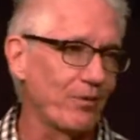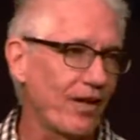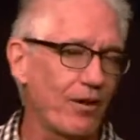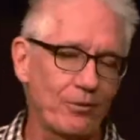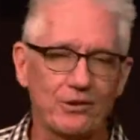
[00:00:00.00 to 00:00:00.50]

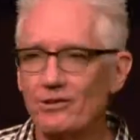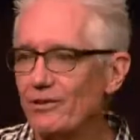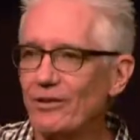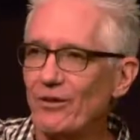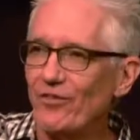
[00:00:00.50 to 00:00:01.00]
Yeah, it was
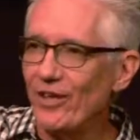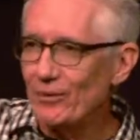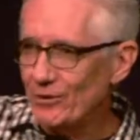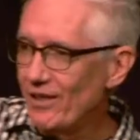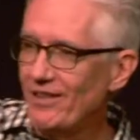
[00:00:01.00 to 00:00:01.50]
Journey of Faith. It
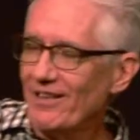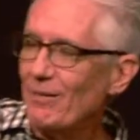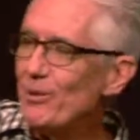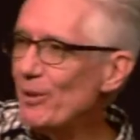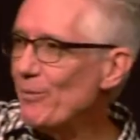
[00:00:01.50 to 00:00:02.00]
was
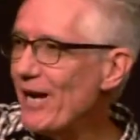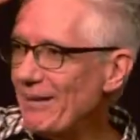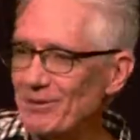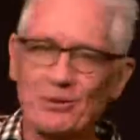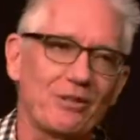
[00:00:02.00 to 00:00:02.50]
Community
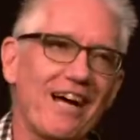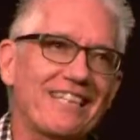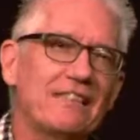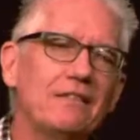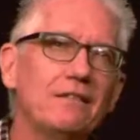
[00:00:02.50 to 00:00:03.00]
Baptist. This was
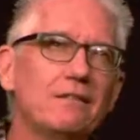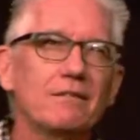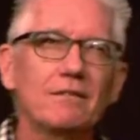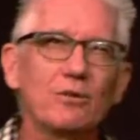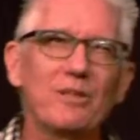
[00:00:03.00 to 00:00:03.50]
19,
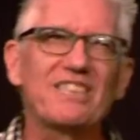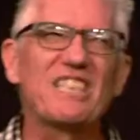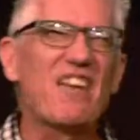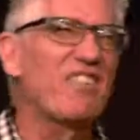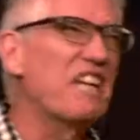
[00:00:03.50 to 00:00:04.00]
it's been
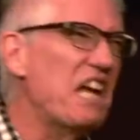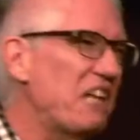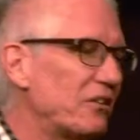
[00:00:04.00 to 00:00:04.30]
78 or